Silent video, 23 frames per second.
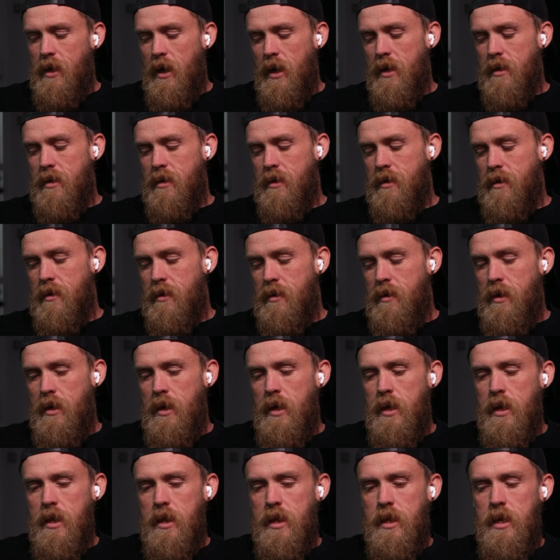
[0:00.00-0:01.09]

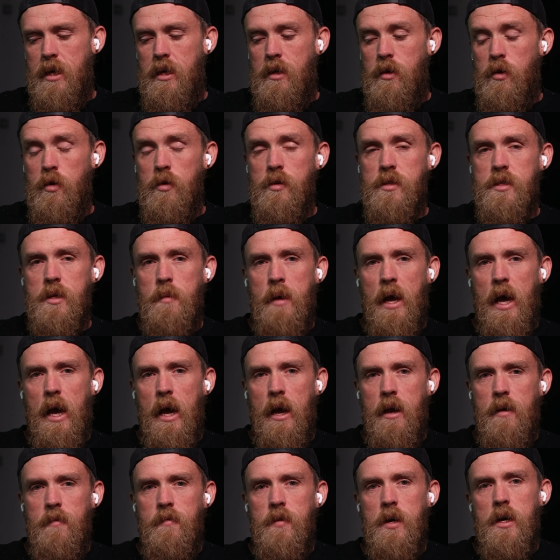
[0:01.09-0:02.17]
the user
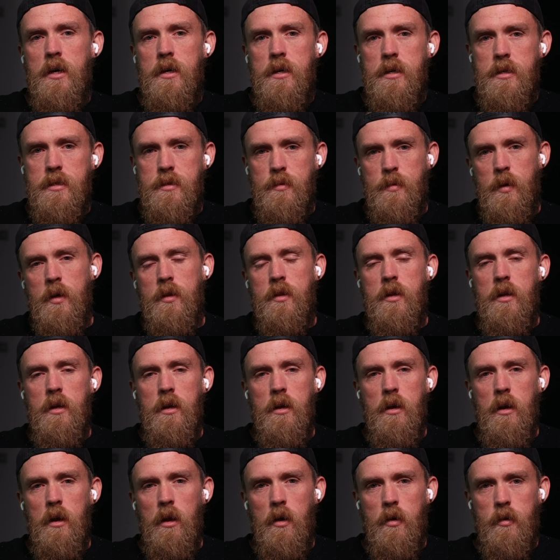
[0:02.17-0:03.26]
behavior is worth a
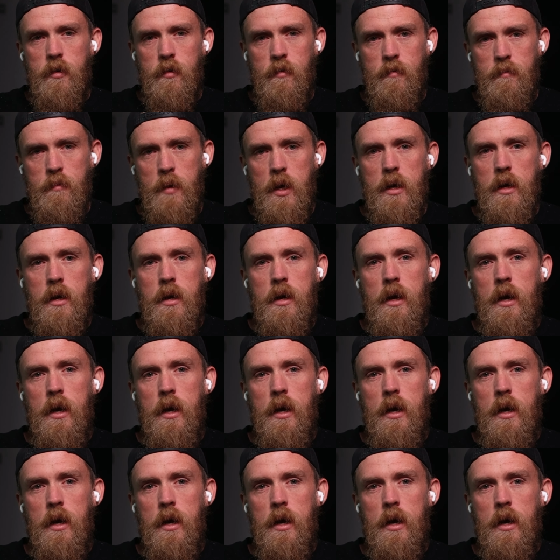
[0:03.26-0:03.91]
lot of money.